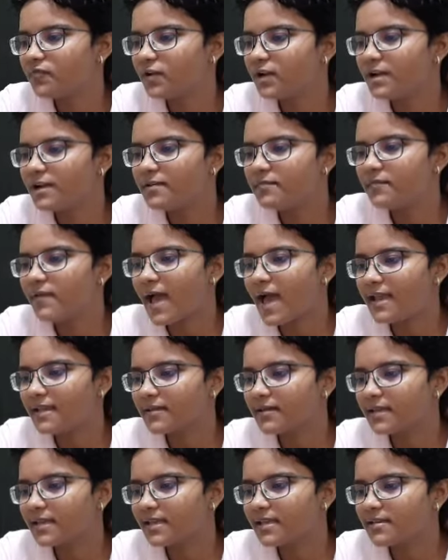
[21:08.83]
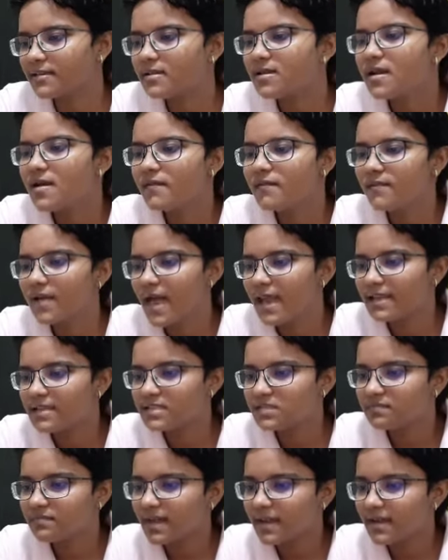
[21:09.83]
filled
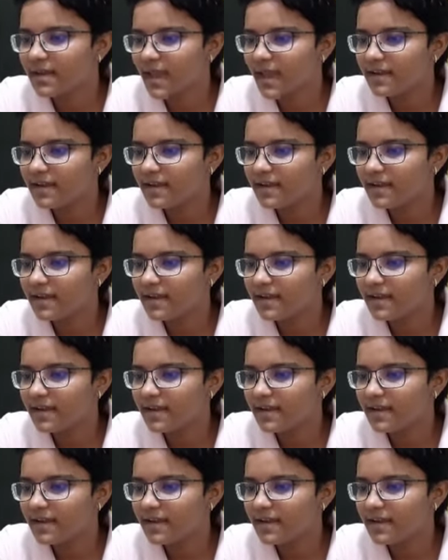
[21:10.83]
valence band